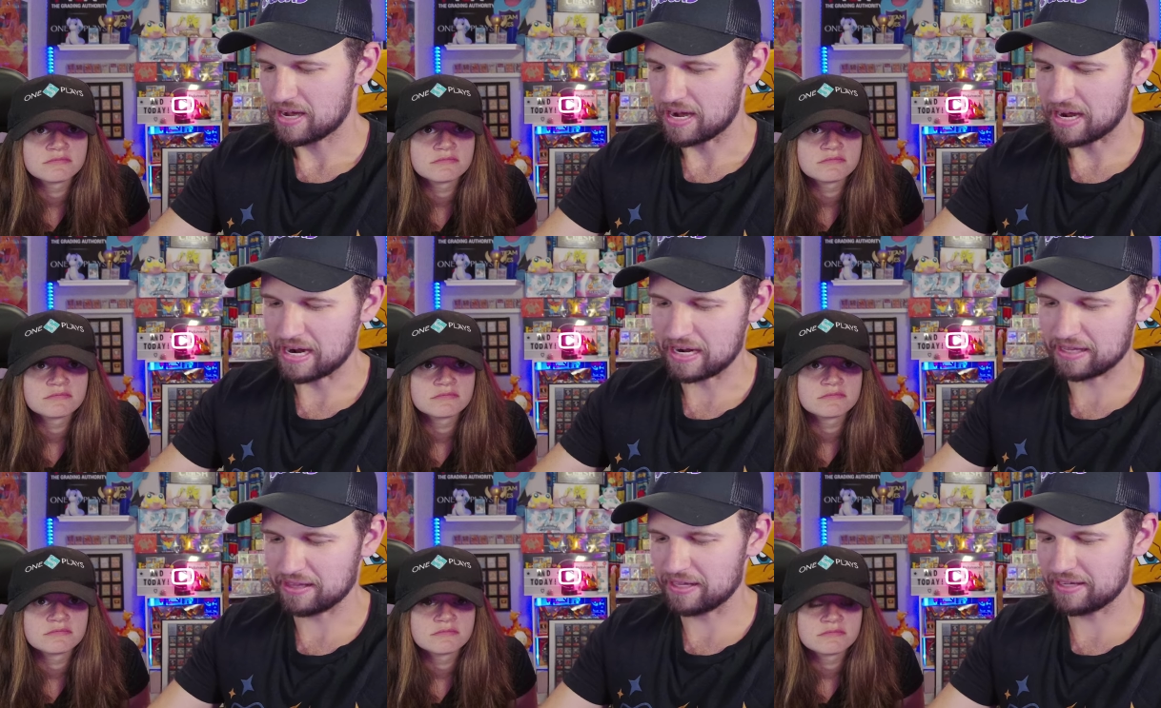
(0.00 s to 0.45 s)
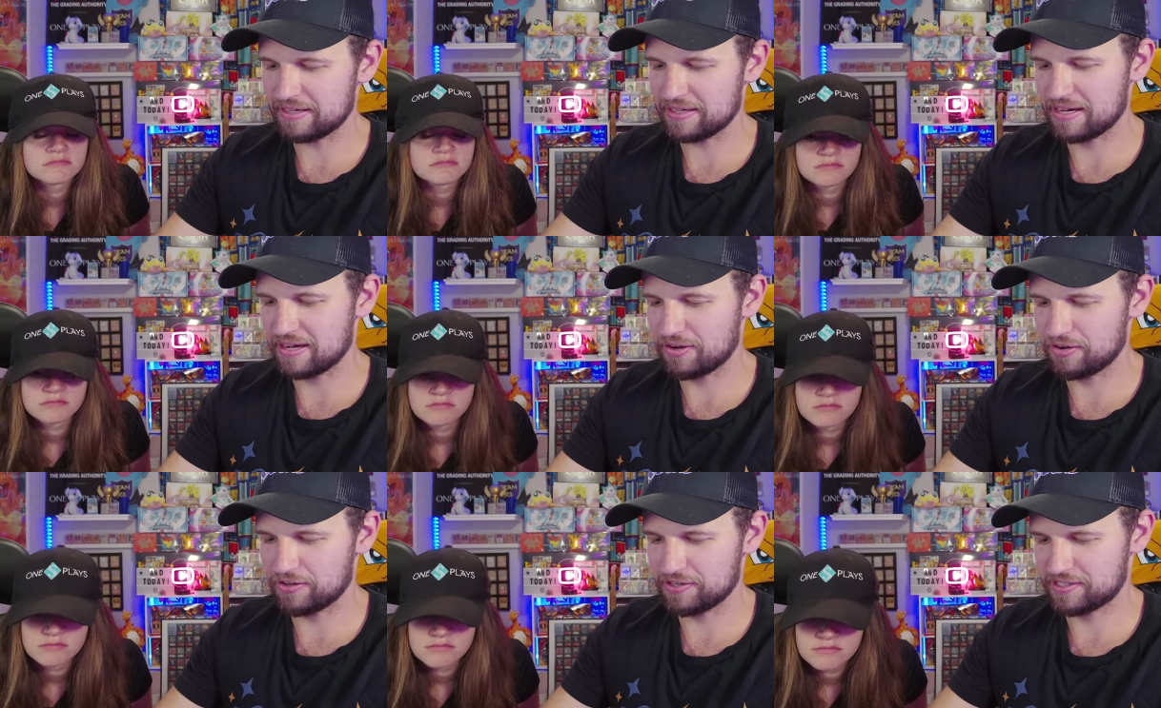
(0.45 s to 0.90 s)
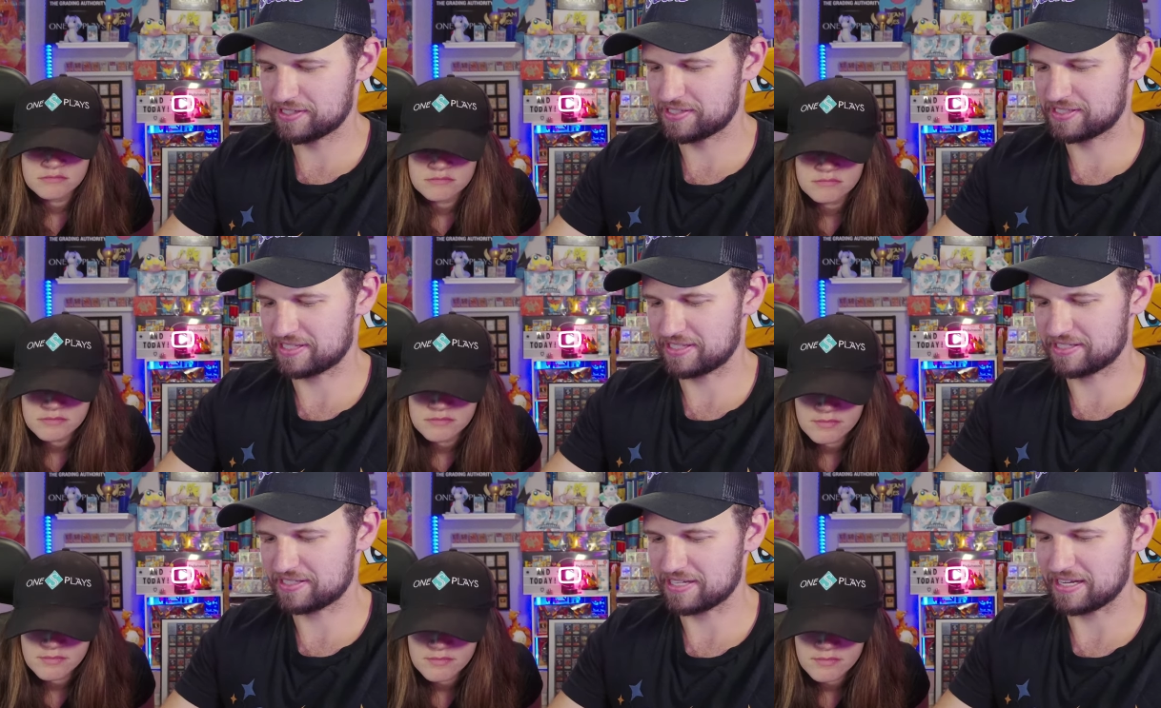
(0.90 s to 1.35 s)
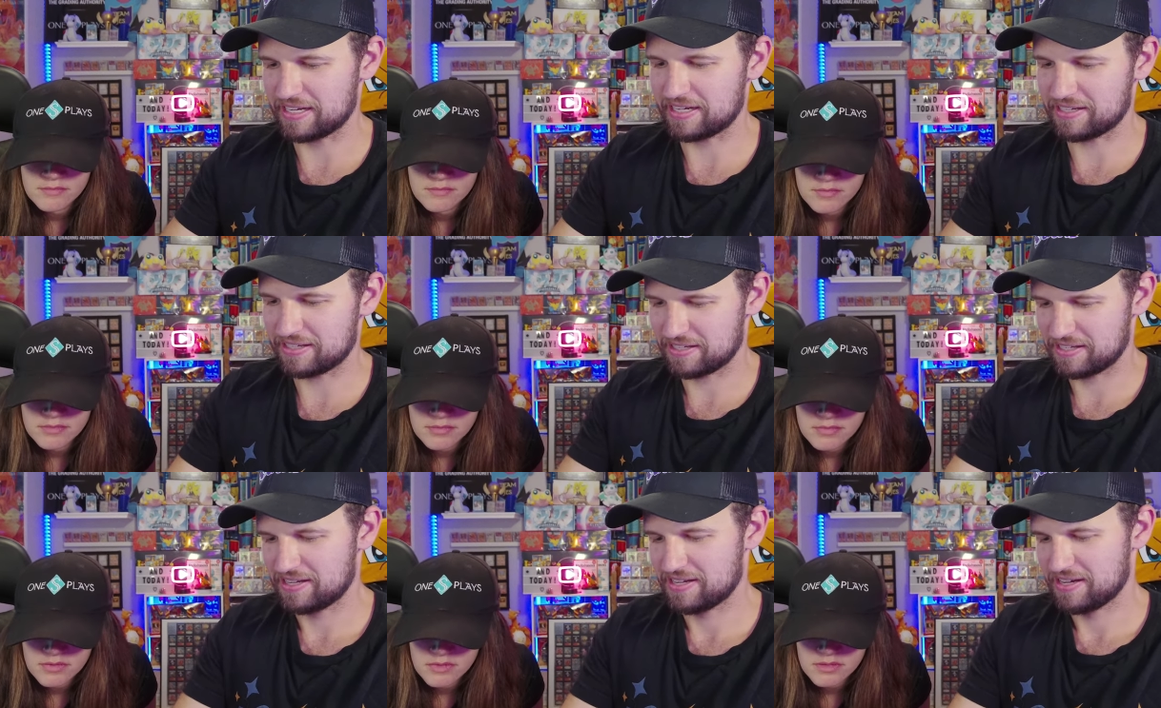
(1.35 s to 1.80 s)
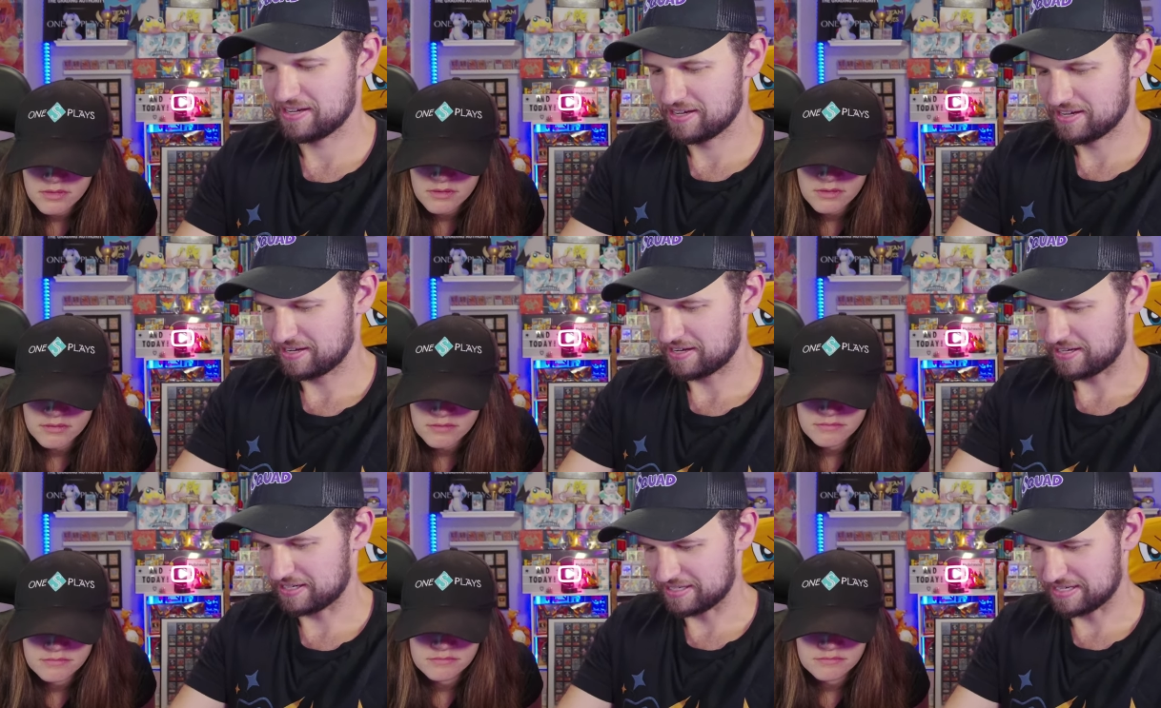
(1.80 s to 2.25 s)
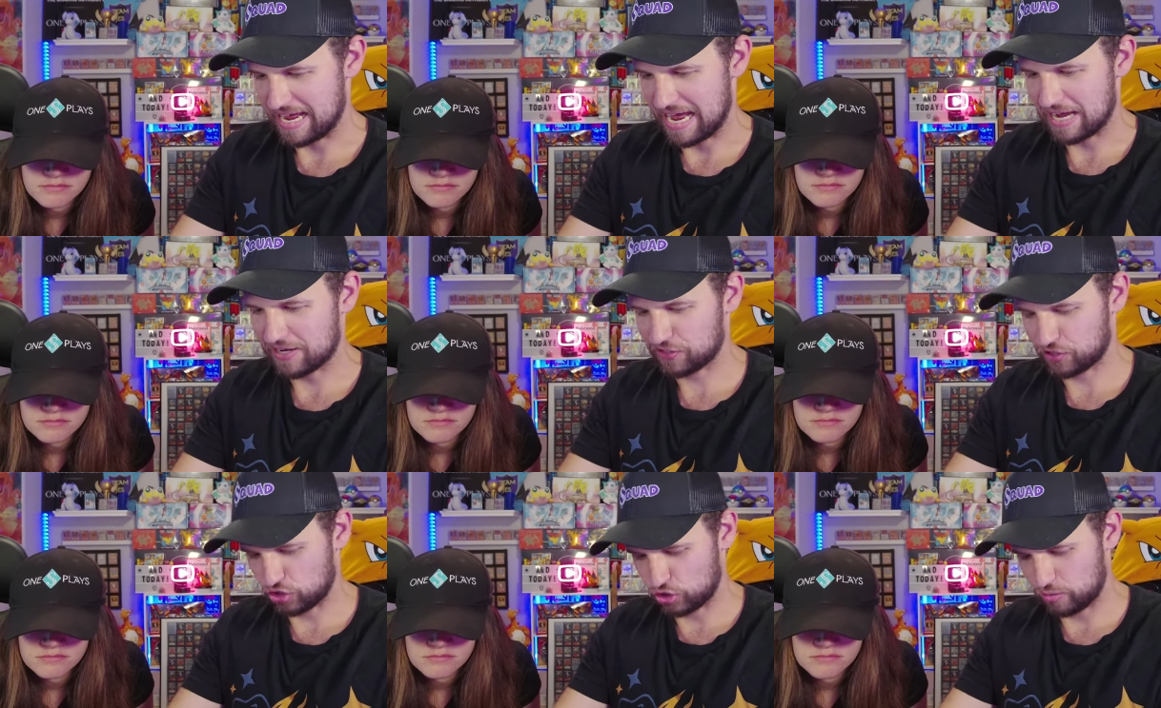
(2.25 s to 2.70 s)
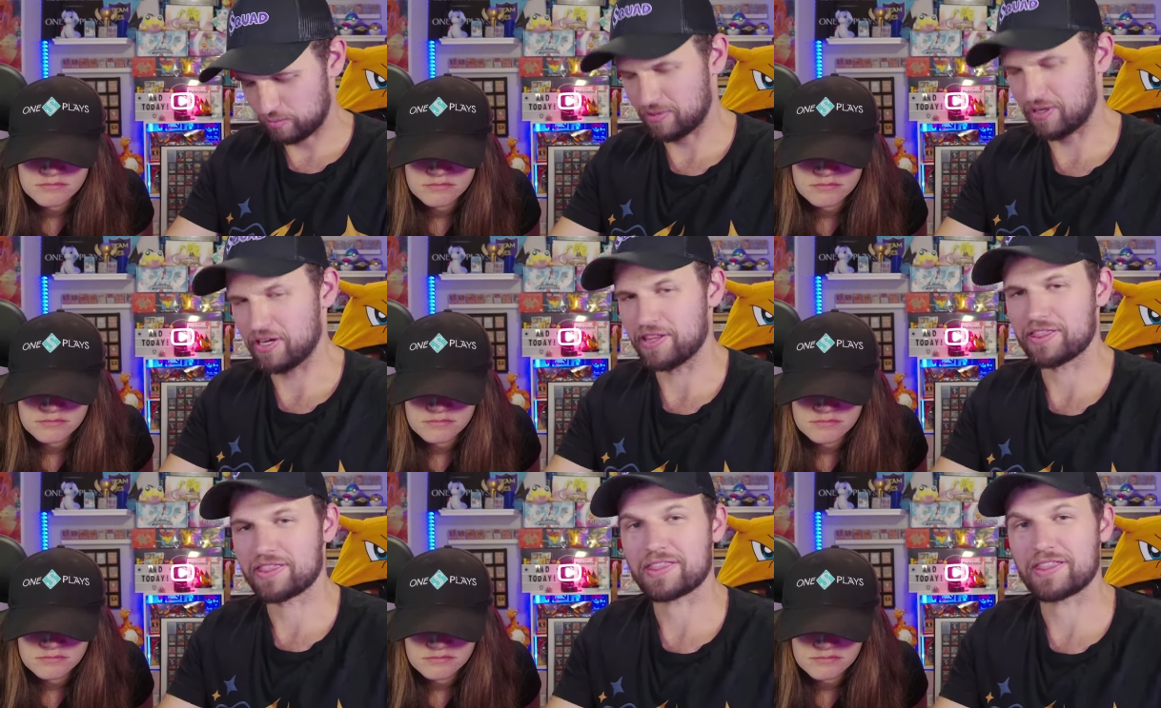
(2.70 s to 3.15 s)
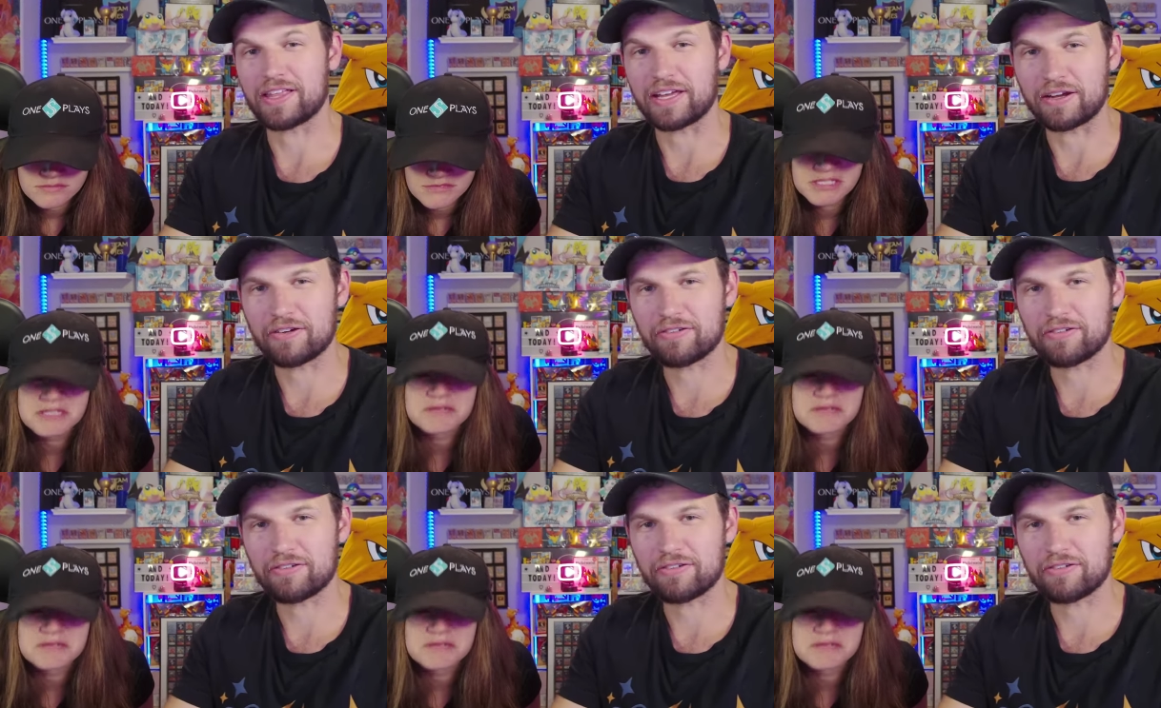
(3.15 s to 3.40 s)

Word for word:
Speaker 1: I like how it's it's like a national month, like